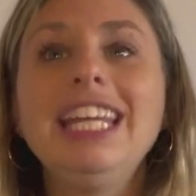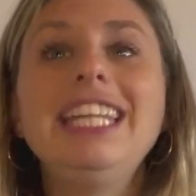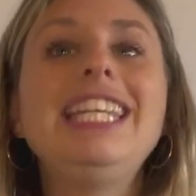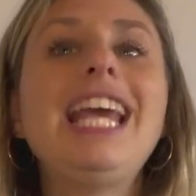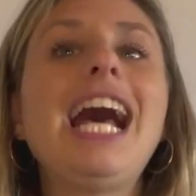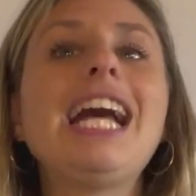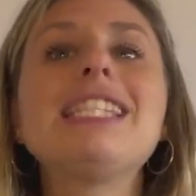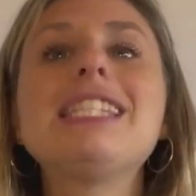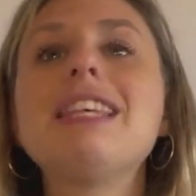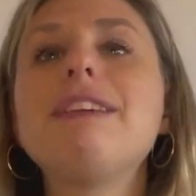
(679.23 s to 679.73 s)

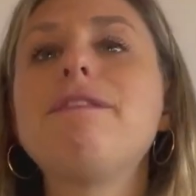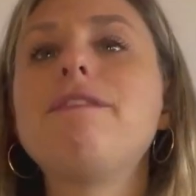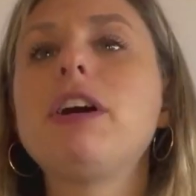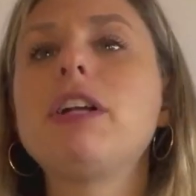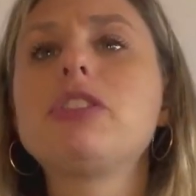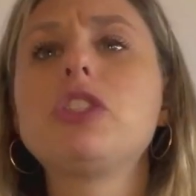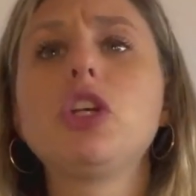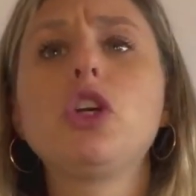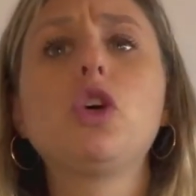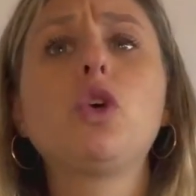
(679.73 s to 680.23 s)
Yes, it
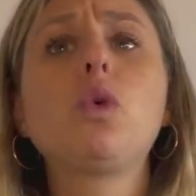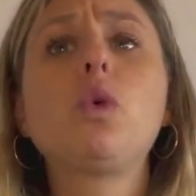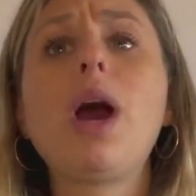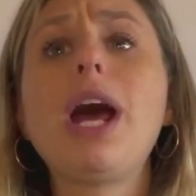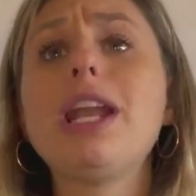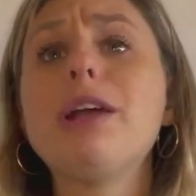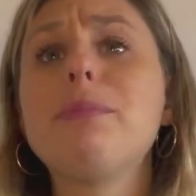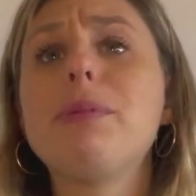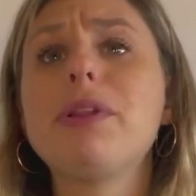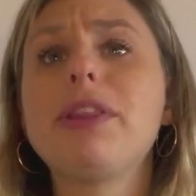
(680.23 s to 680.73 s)
felt
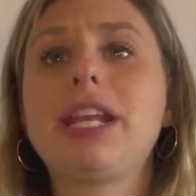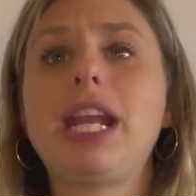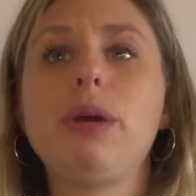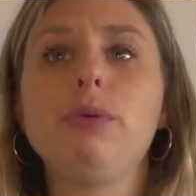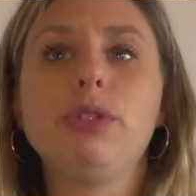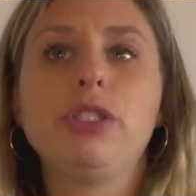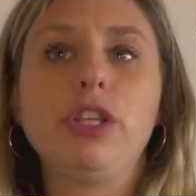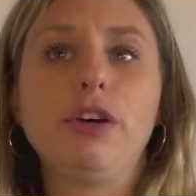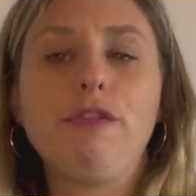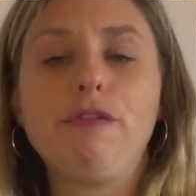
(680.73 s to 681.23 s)
incredible that I
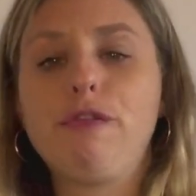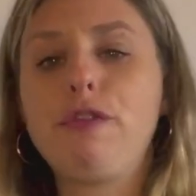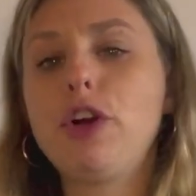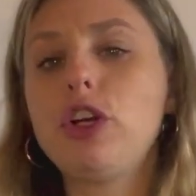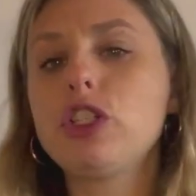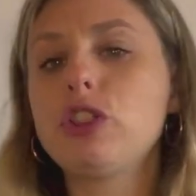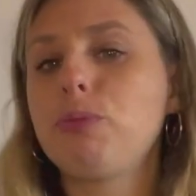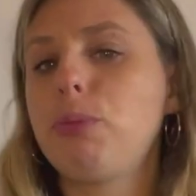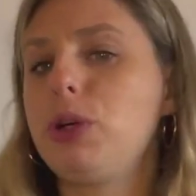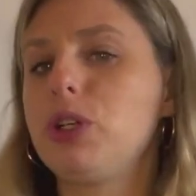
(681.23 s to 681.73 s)
was the
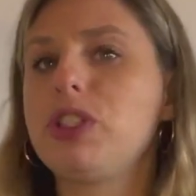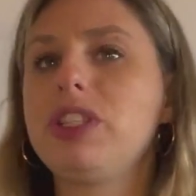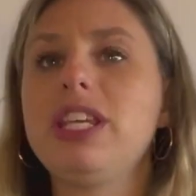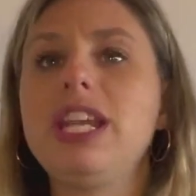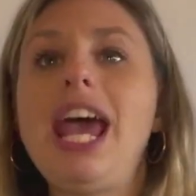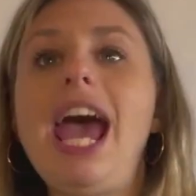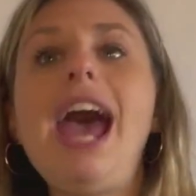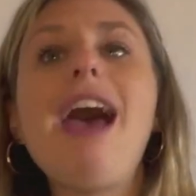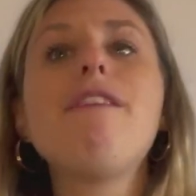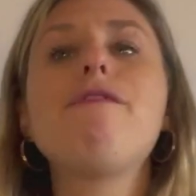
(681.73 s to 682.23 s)
first
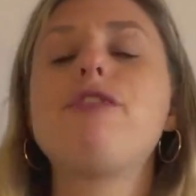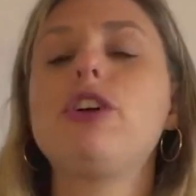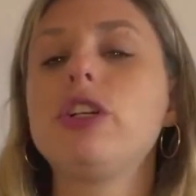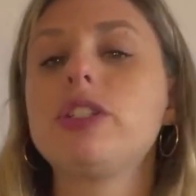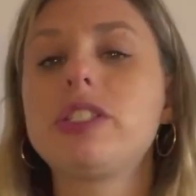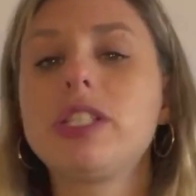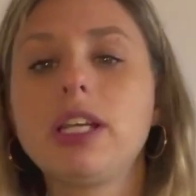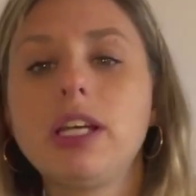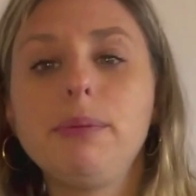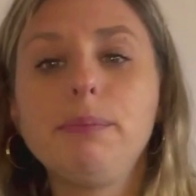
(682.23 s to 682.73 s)
person ever
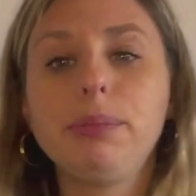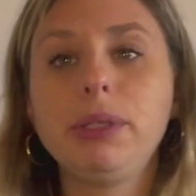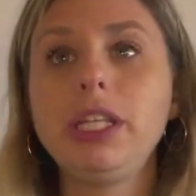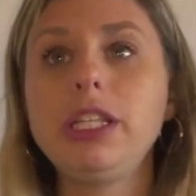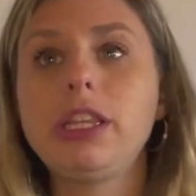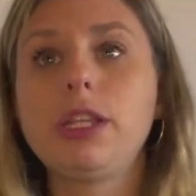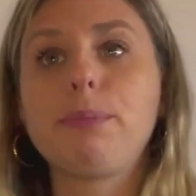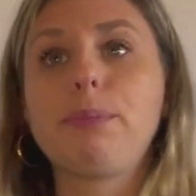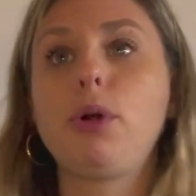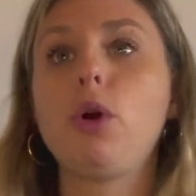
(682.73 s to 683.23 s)
to
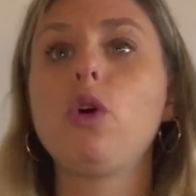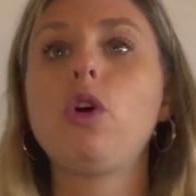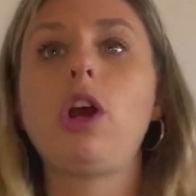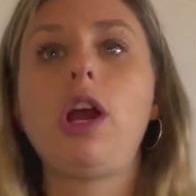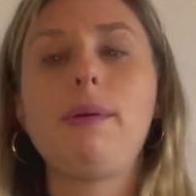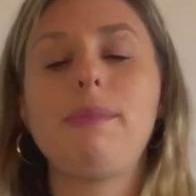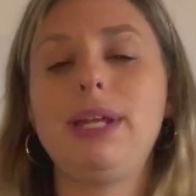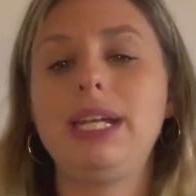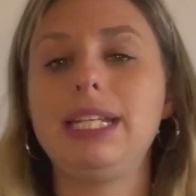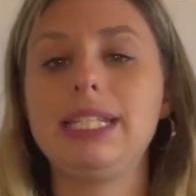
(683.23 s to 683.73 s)
complete the
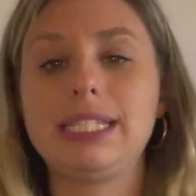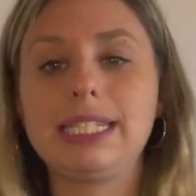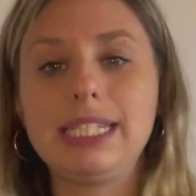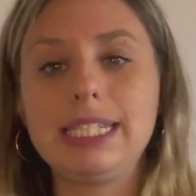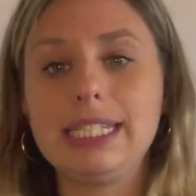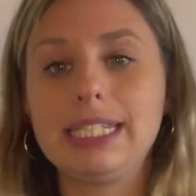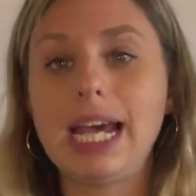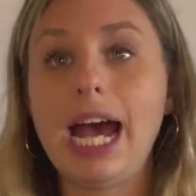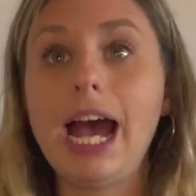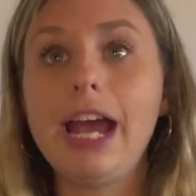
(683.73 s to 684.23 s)
program in its
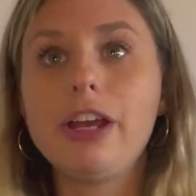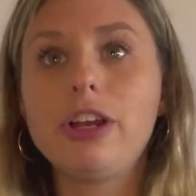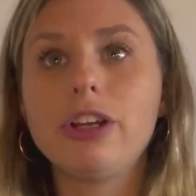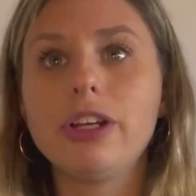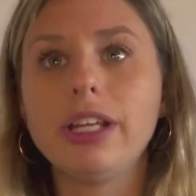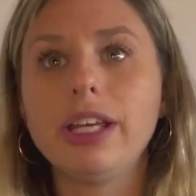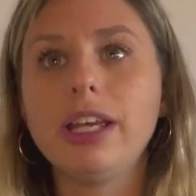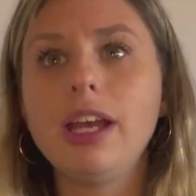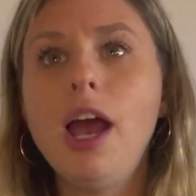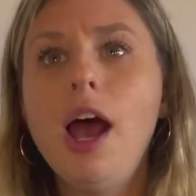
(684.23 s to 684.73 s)

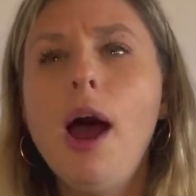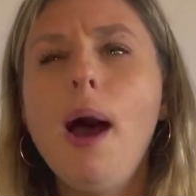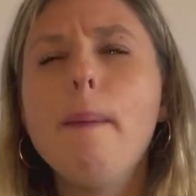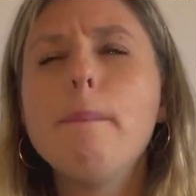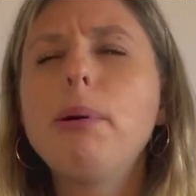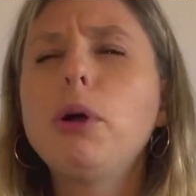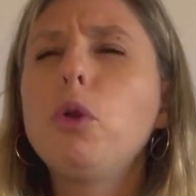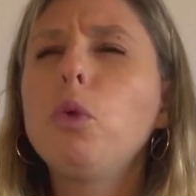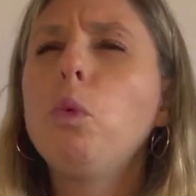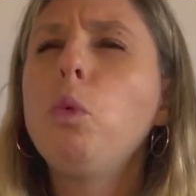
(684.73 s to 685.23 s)
entirety,
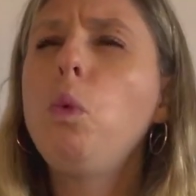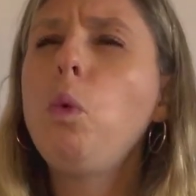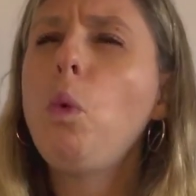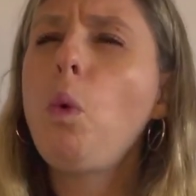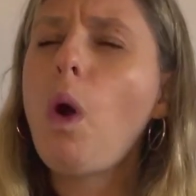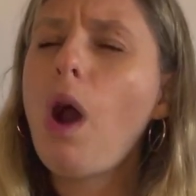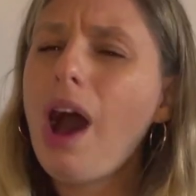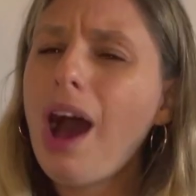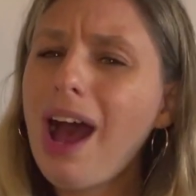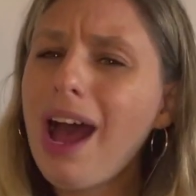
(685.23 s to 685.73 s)
but why
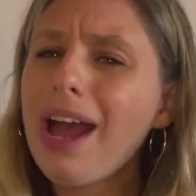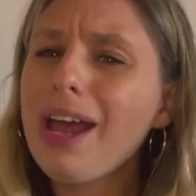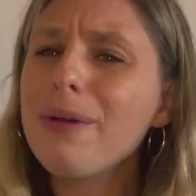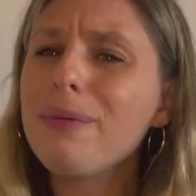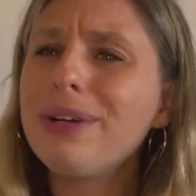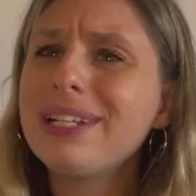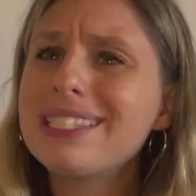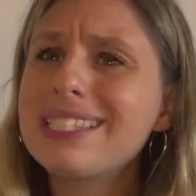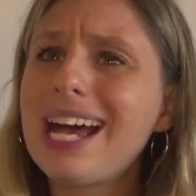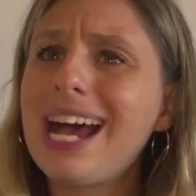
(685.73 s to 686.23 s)

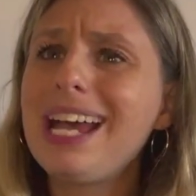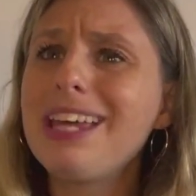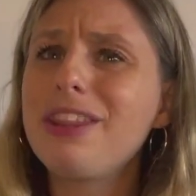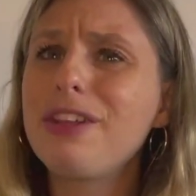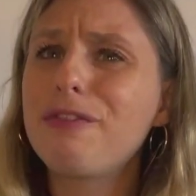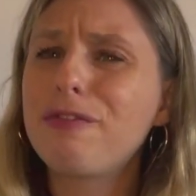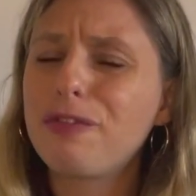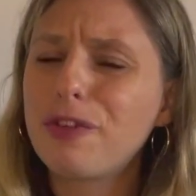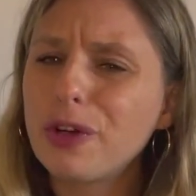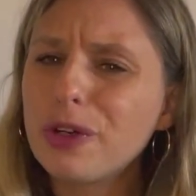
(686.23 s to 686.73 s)
was I
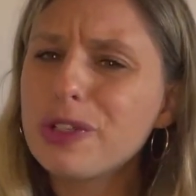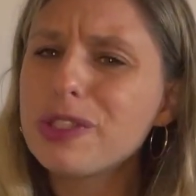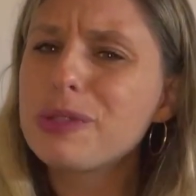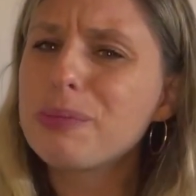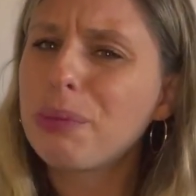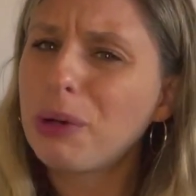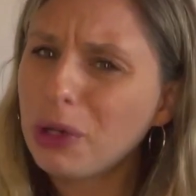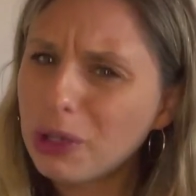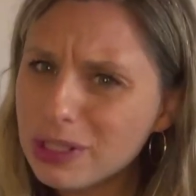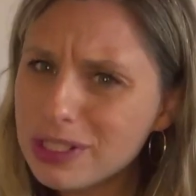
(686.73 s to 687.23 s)
the first
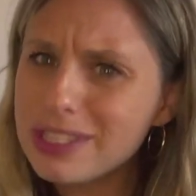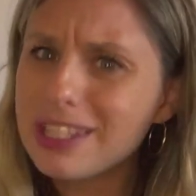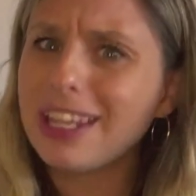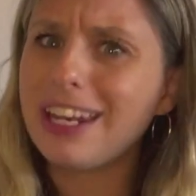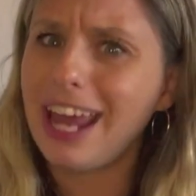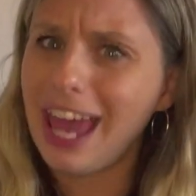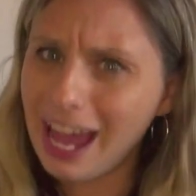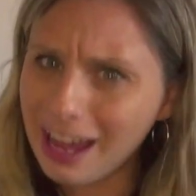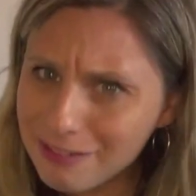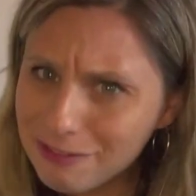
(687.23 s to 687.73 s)

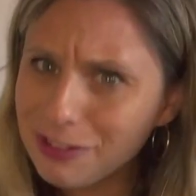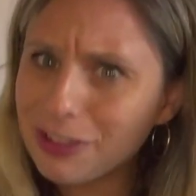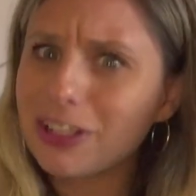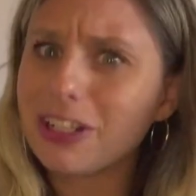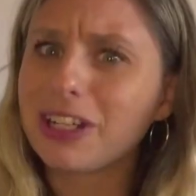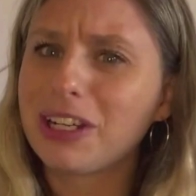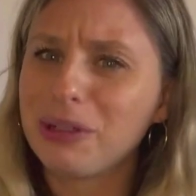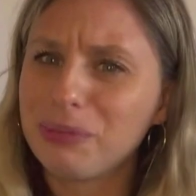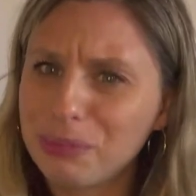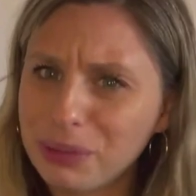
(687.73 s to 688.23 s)
person ever
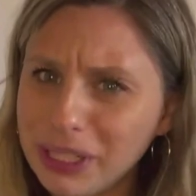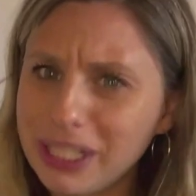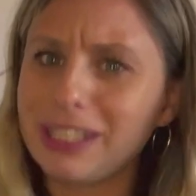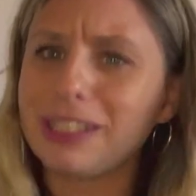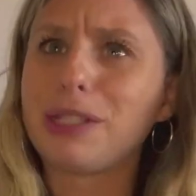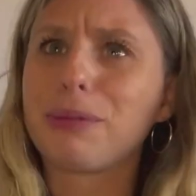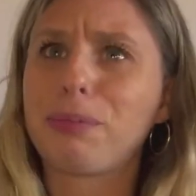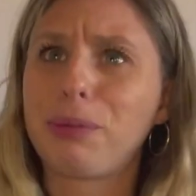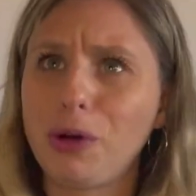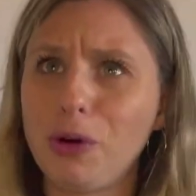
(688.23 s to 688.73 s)
to complete
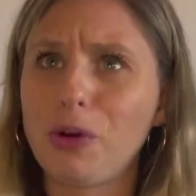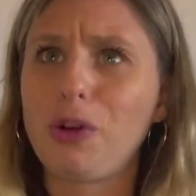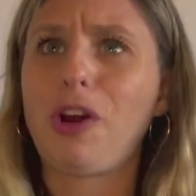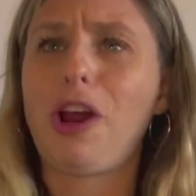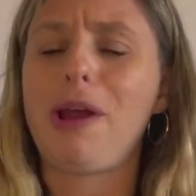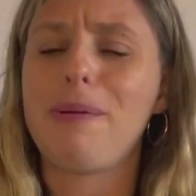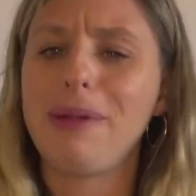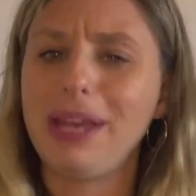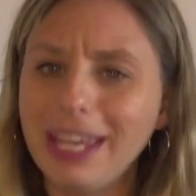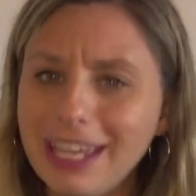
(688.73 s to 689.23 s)
the
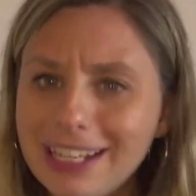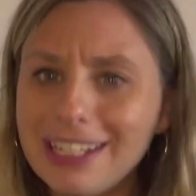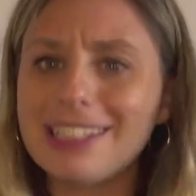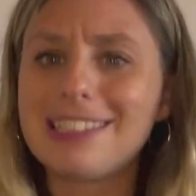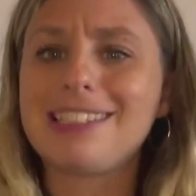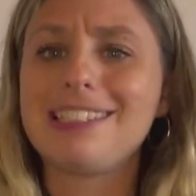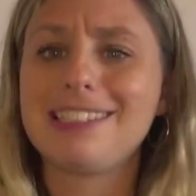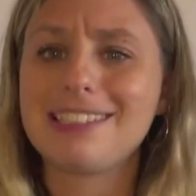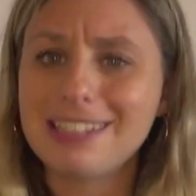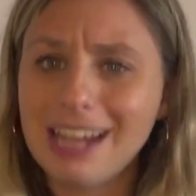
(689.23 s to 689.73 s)
program in
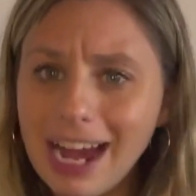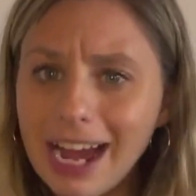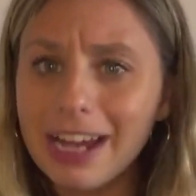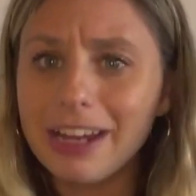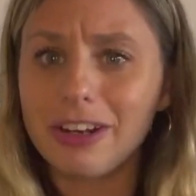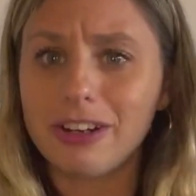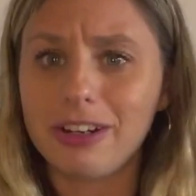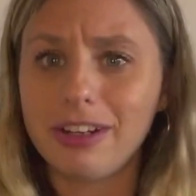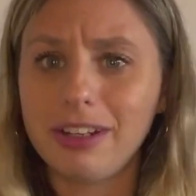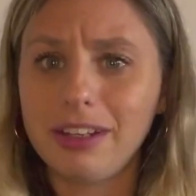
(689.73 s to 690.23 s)
its
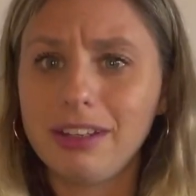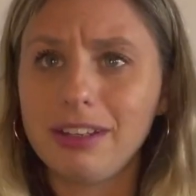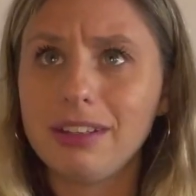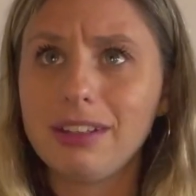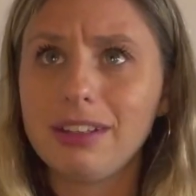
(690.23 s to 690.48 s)
entirety?